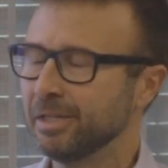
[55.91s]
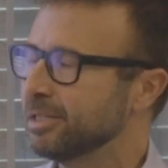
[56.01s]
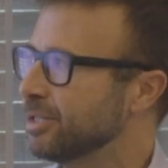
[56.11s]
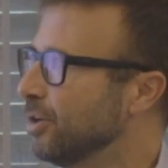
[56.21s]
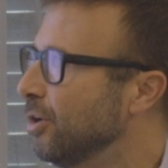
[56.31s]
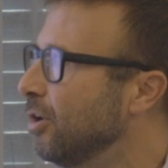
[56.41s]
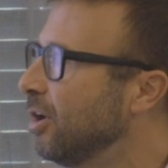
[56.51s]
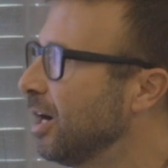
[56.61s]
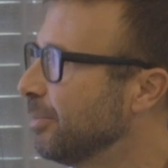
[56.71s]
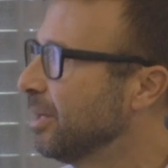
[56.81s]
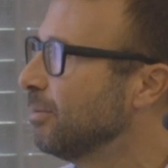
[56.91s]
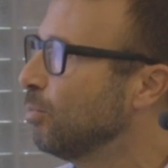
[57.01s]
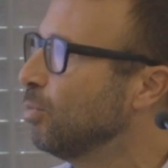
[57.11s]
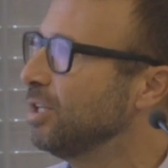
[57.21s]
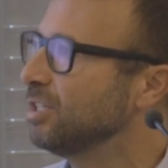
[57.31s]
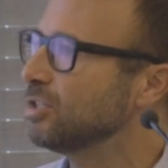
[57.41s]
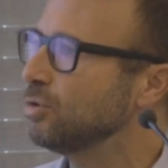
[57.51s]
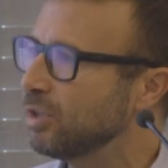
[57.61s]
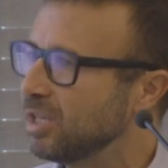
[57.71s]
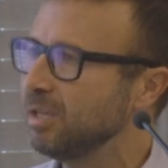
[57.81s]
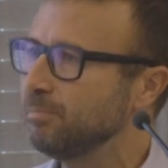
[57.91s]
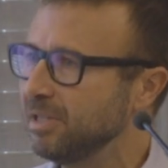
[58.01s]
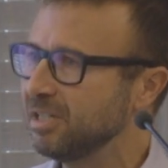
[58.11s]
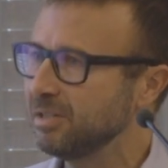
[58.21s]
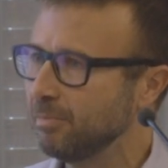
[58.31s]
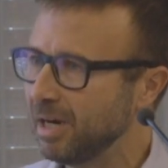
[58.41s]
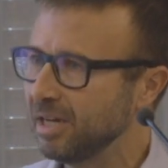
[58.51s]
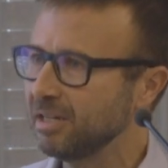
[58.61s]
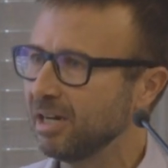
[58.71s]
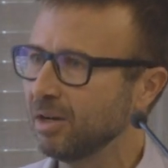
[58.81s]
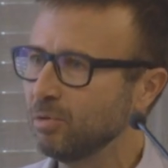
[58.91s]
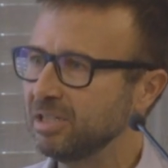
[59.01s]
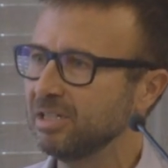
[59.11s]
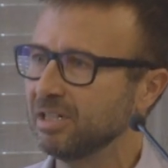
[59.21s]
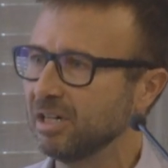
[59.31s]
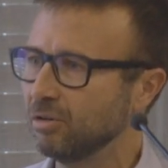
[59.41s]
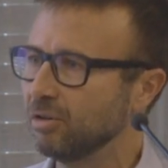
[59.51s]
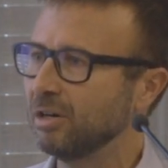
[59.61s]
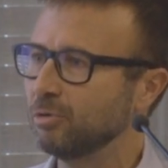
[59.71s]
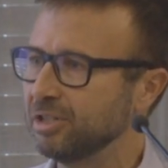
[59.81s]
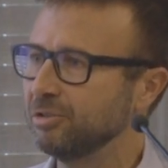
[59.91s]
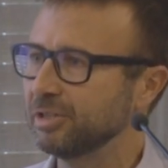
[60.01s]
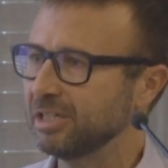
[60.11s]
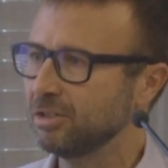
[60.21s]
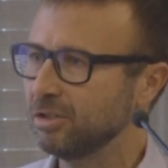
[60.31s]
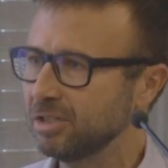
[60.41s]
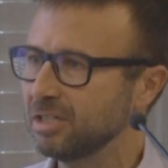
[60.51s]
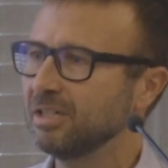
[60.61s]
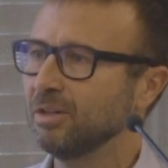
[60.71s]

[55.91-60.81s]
So, I mean, we should keep this in mind always in all our Neuronet talks.